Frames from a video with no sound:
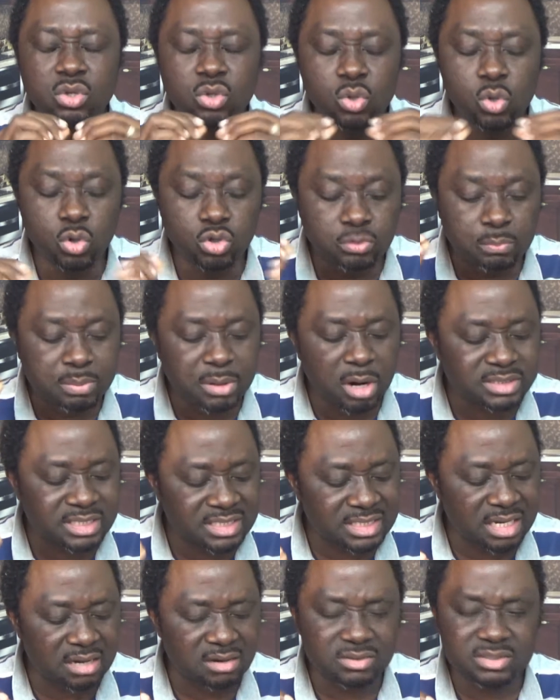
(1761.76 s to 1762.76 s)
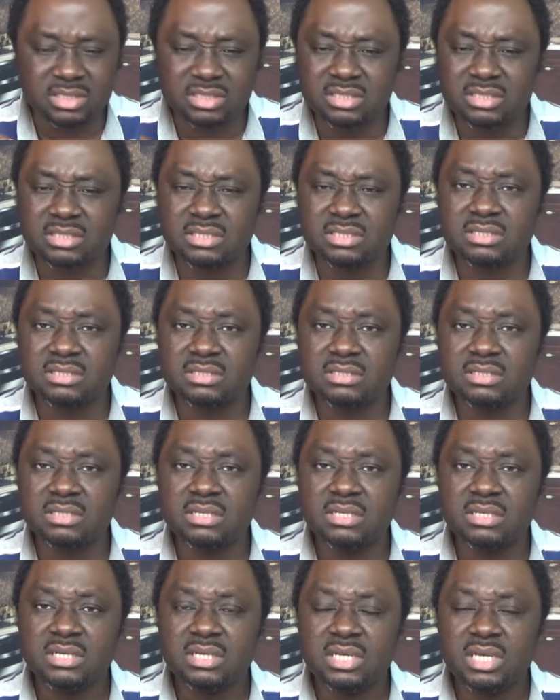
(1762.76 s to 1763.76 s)
good blood cells,
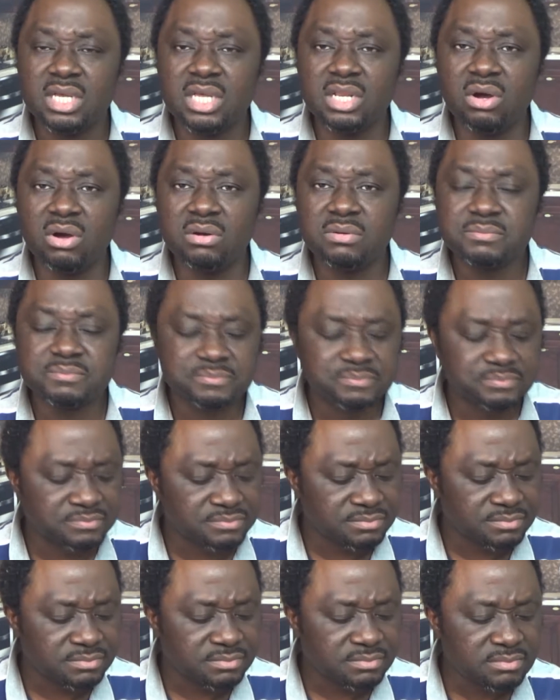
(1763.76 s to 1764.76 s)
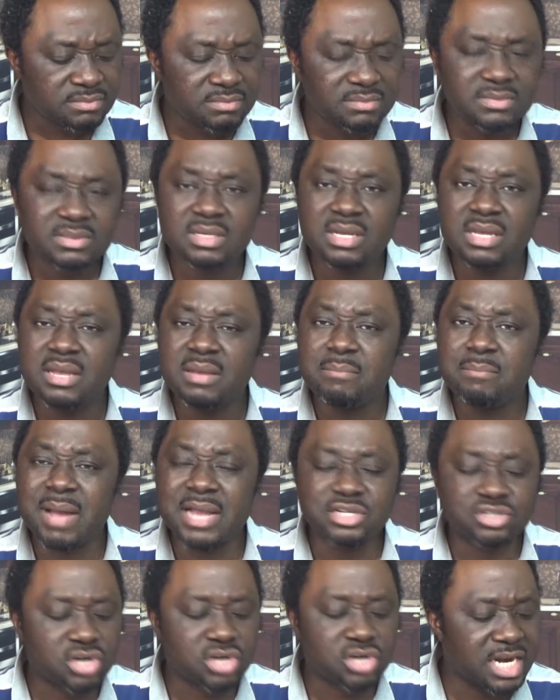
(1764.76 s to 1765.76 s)
you know.
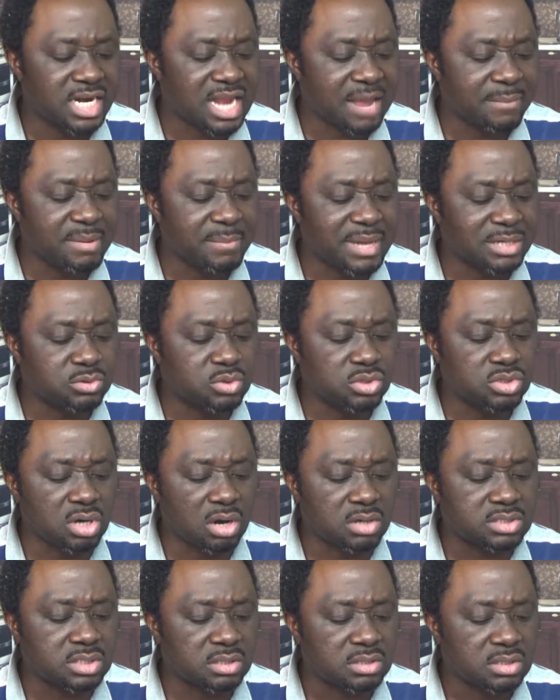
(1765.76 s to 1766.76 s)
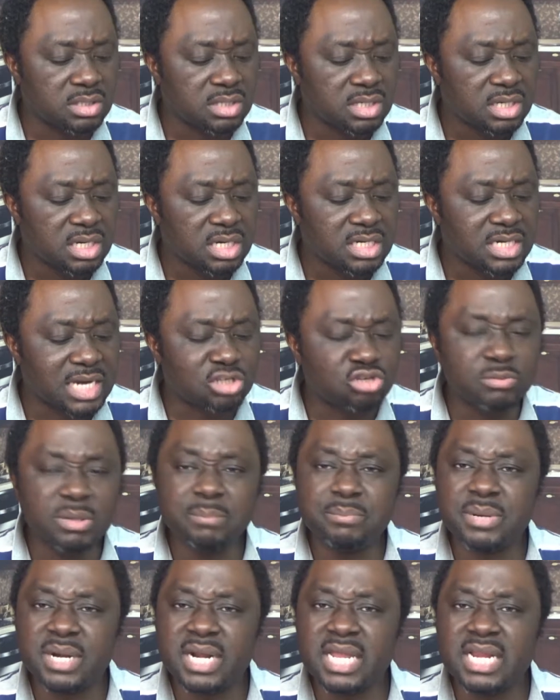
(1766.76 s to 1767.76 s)
By training, I'm a medical doctor. That should be
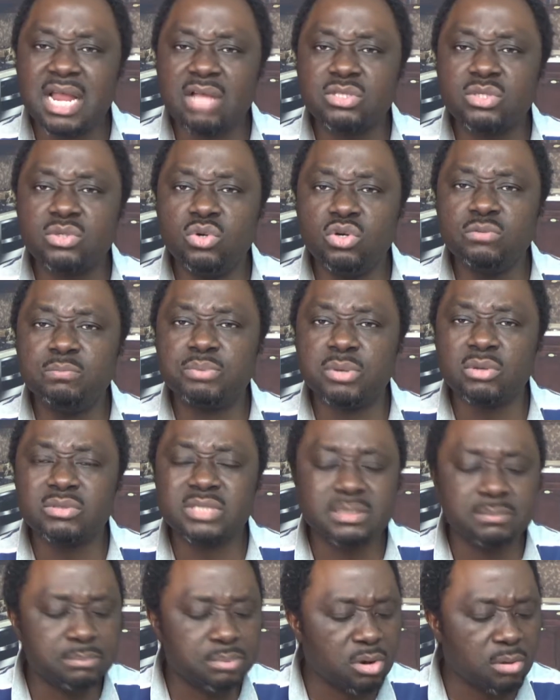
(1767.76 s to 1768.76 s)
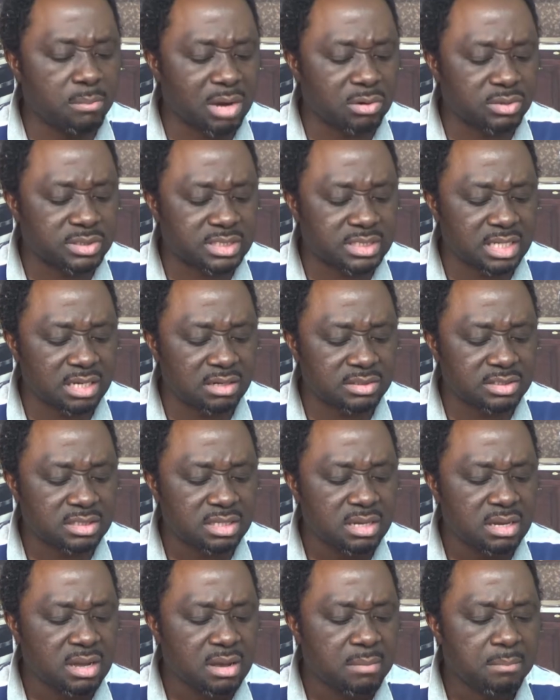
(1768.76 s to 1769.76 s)
bringing out good bone marrow cells,
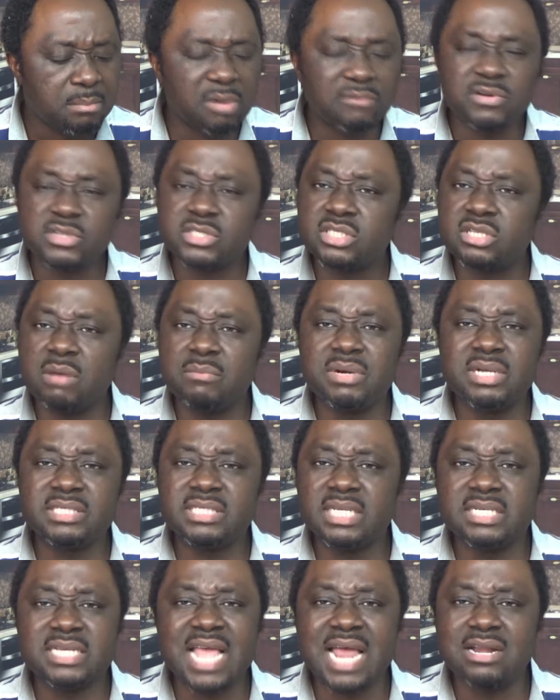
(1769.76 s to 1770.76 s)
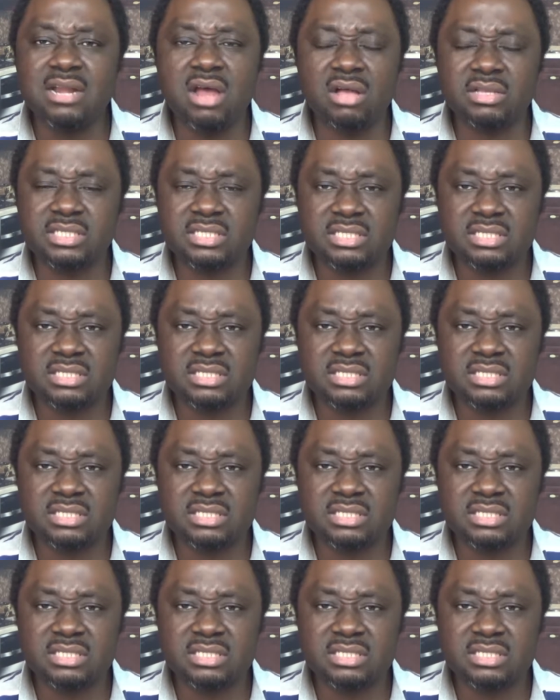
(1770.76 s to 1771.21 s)
but for some reason they are not.